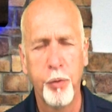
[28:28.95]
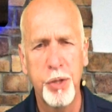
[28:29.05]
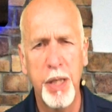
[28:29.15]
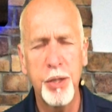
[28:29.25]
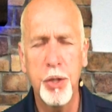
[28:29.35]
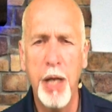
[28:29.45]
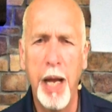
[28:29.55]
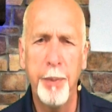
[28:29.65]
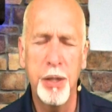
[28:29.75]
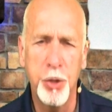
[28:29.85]
for such a
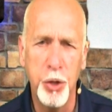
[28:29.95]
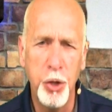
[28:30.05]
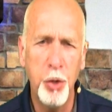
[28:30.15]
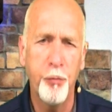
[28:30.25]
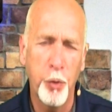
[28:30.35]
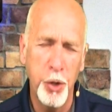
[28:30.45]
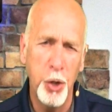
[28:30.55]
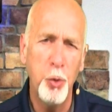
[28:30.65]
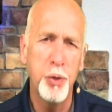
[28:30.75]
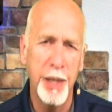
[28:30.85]
time as to you, for
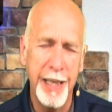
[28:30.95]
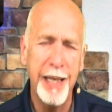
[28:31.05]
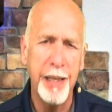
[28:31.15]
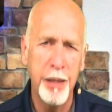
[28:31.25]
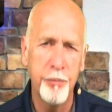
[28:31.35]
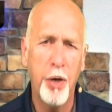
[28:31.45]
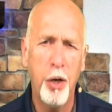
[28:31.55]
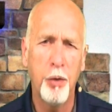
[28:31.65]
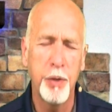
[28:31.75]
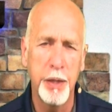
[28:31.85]
you to get
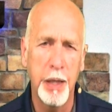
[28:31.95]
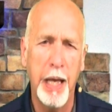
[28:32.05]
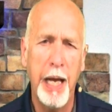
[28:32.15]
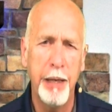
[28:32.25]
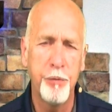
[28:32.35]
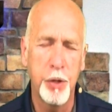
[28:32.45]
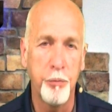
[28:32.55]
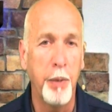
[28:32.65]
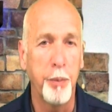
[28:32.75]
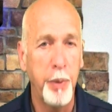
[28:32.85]
involved in the lives
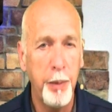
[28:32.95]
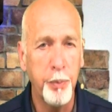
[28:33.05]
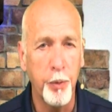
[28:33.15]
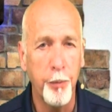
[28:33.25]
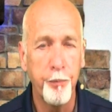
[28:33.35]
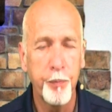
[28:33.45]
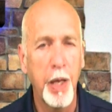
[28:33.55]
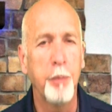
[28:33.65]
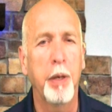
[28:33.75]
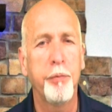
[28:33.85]
of my people
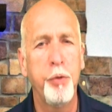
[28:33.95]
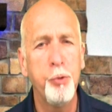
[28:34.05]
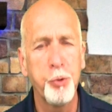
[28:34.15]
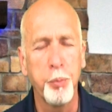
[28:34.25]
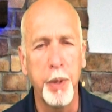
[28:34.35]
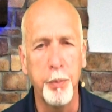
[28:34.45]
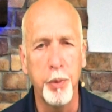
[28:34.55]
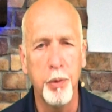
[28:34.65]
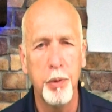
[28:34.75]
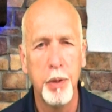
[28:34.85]
and my future
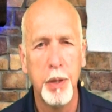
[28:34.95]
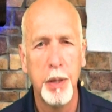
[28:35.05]
people,